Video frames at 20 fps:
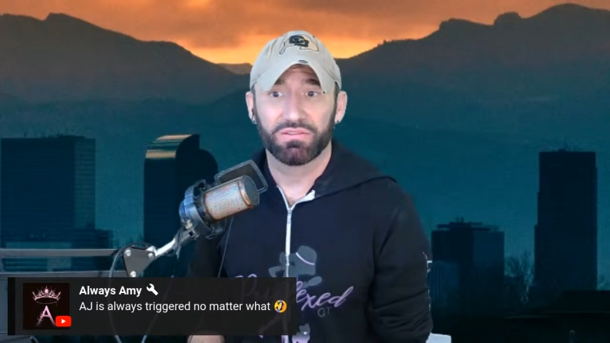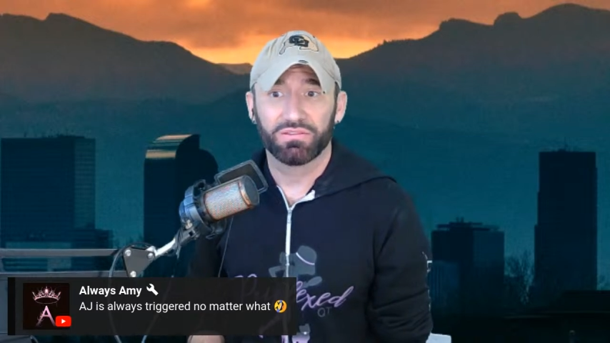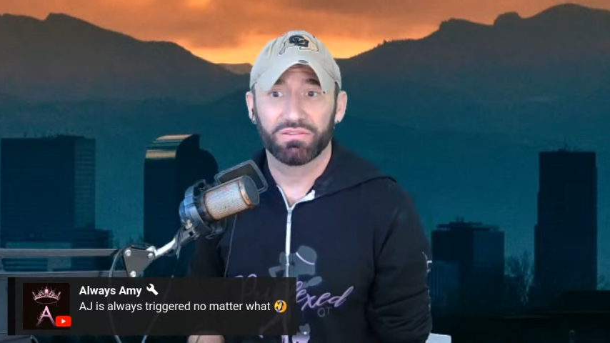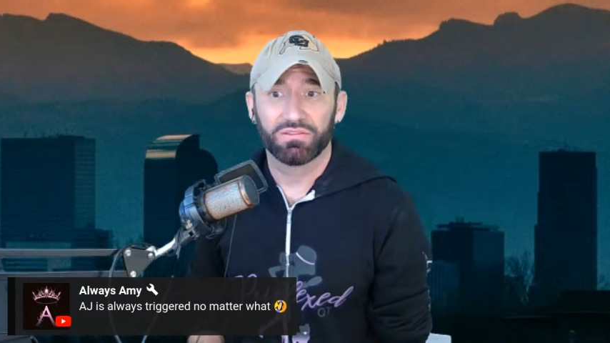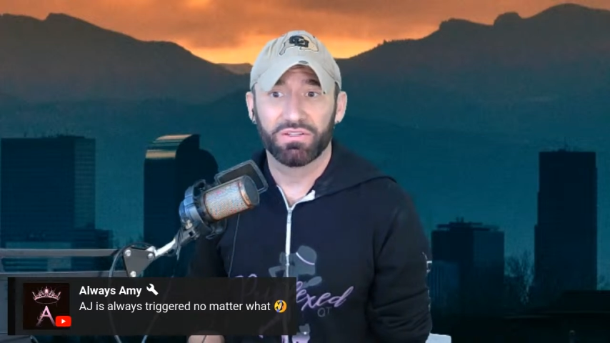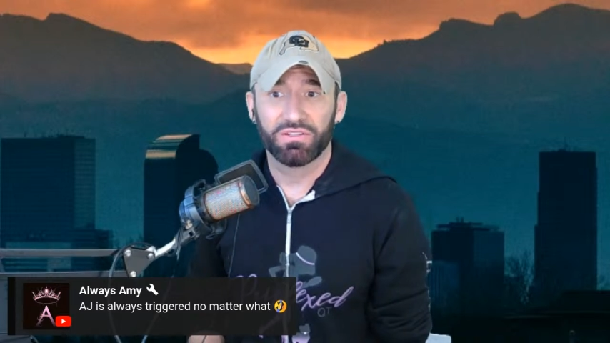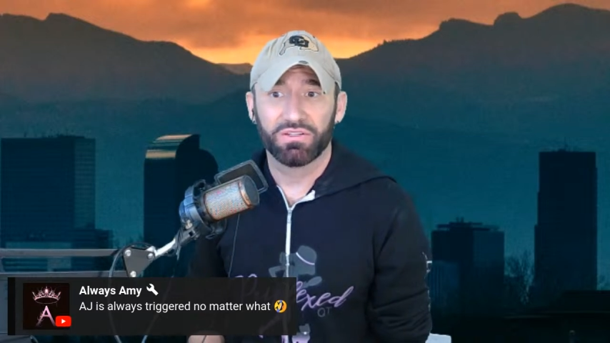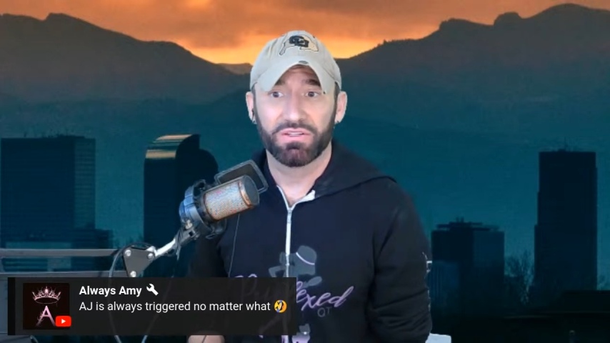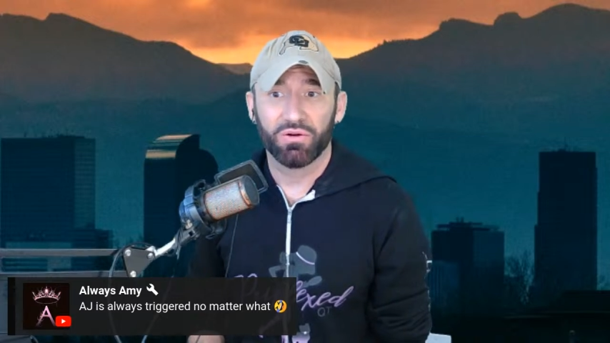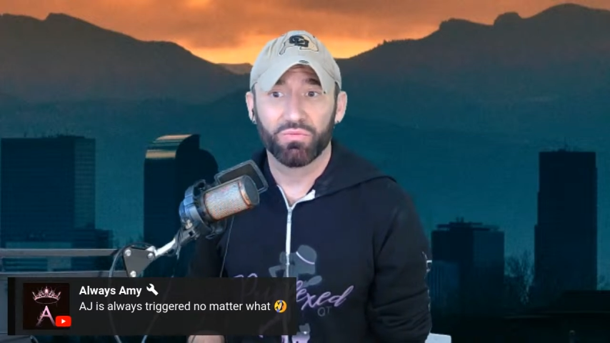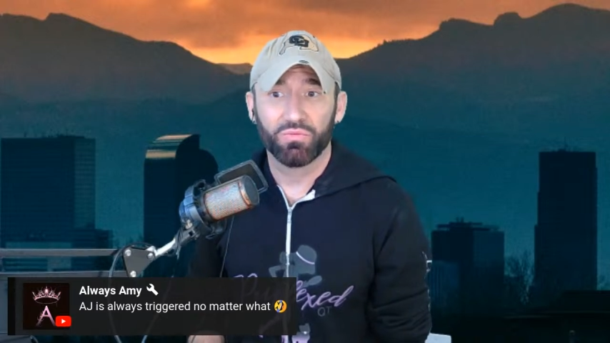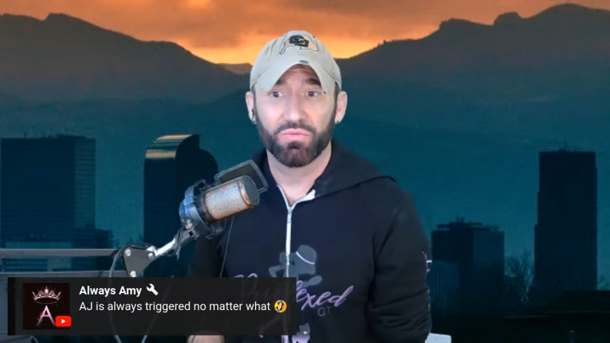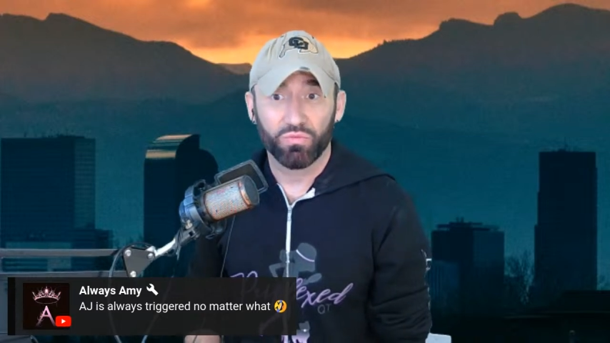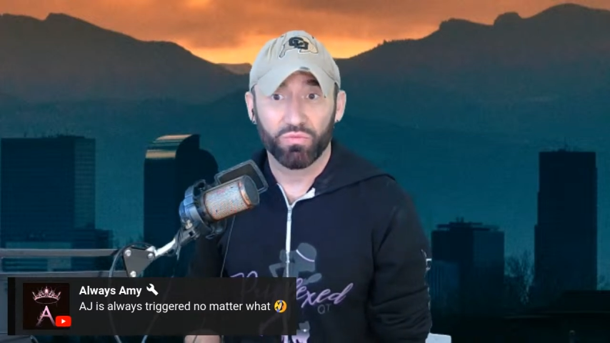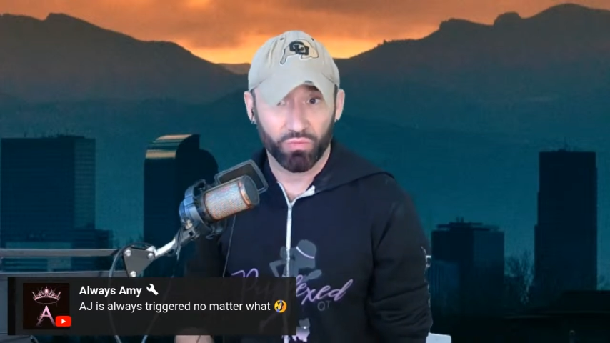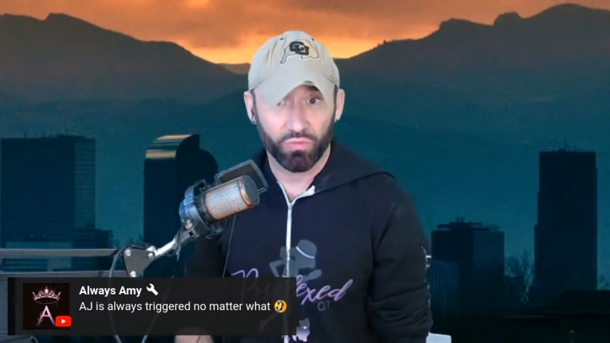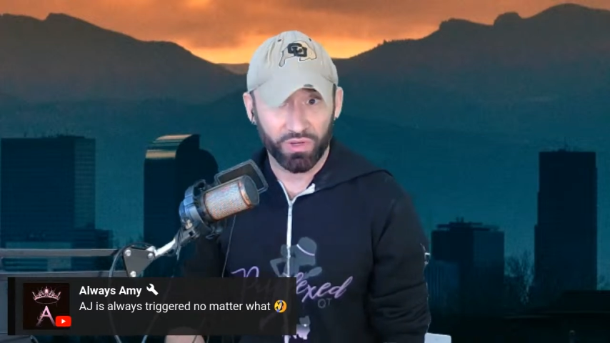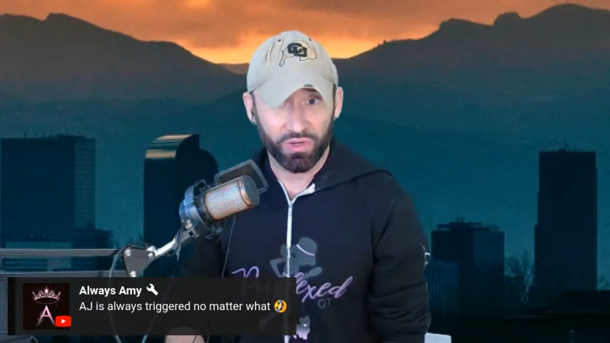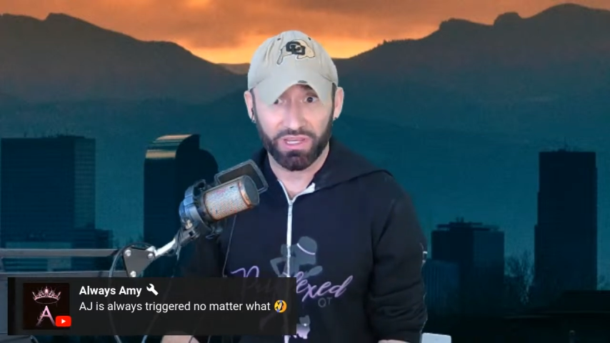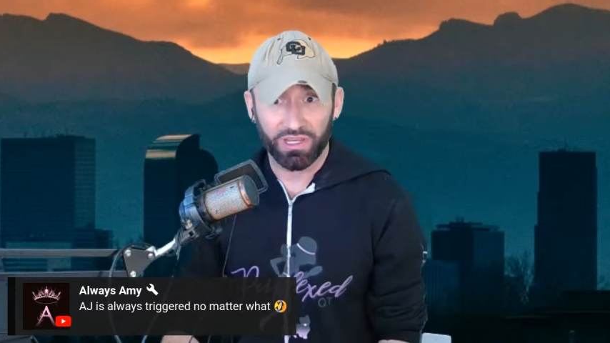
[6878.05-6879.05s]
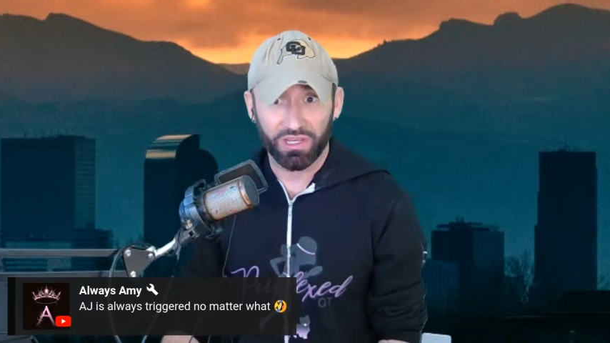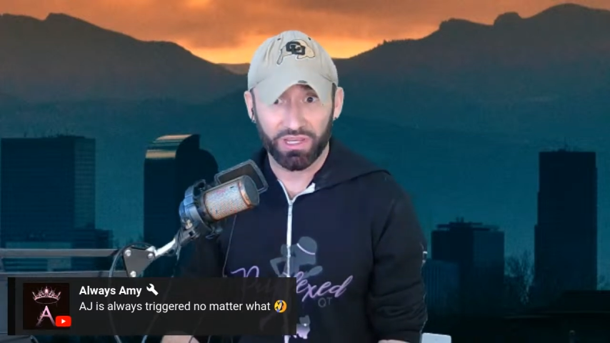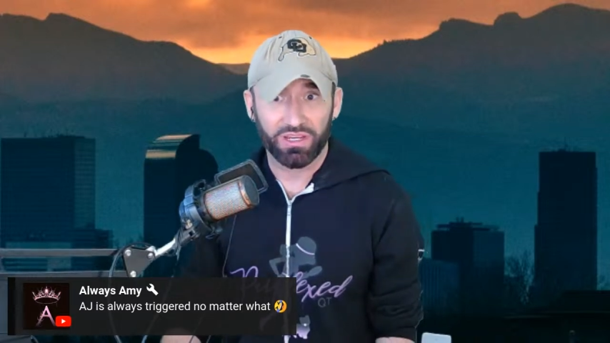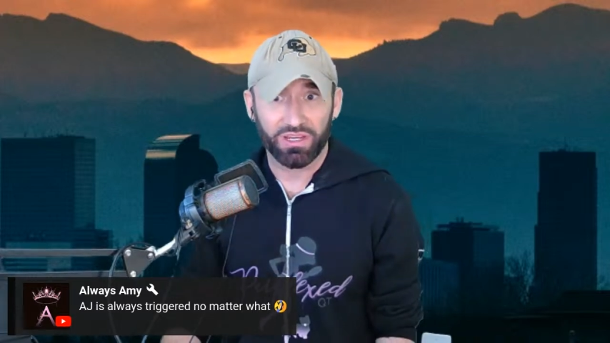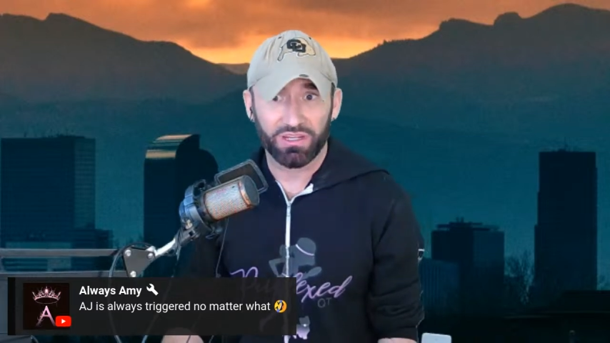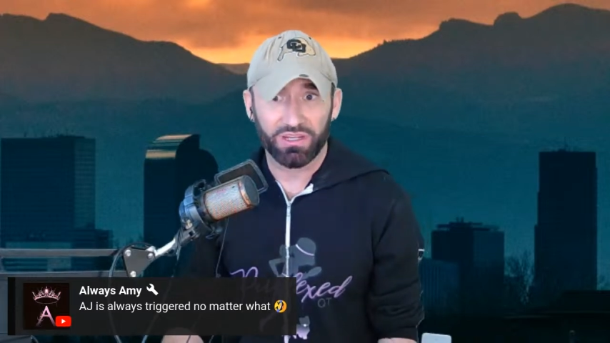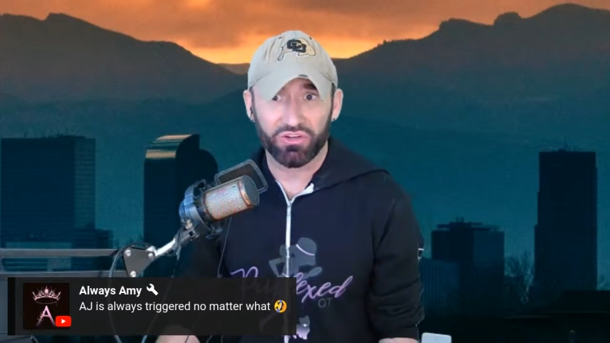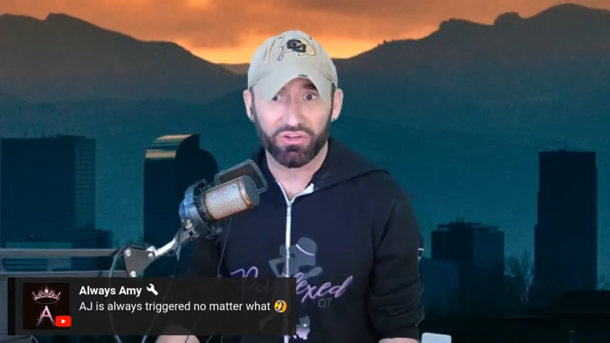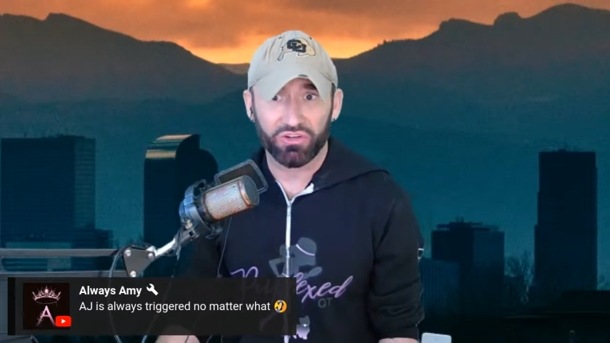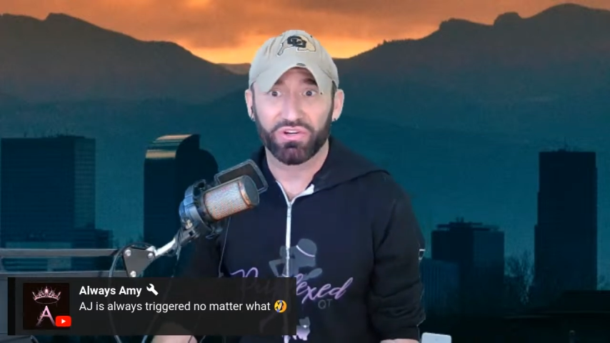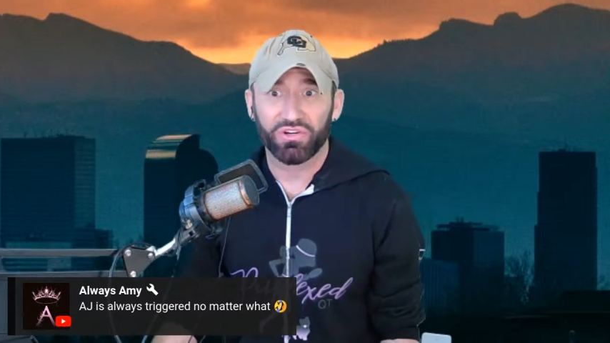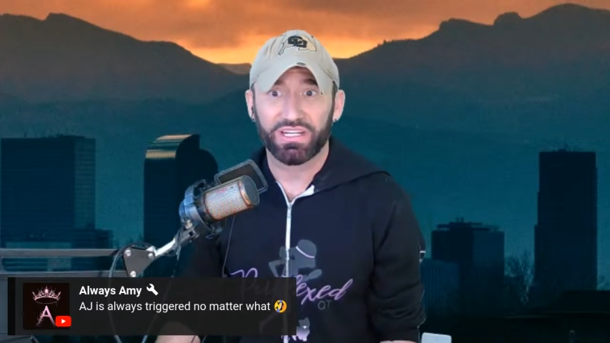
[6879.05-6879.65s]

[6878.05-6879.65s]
you know, we can agree